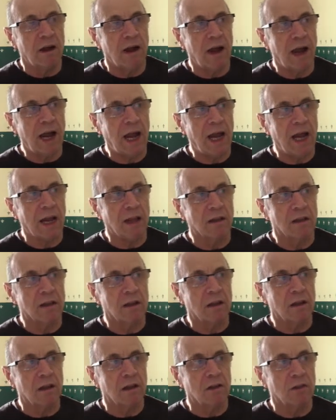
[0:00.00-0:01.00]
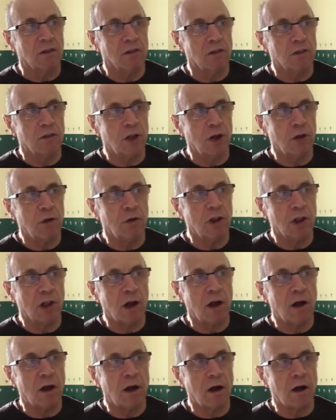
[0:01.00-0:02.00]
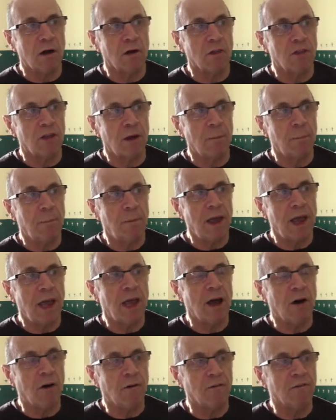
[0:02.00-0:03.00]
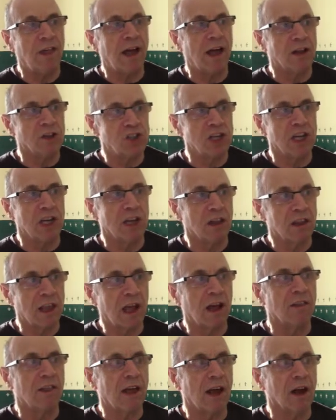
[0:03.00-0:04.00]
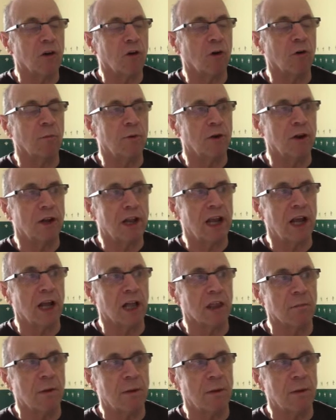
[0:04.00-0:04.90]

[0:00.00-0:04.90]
and those are the pair of that gene that cockbird has.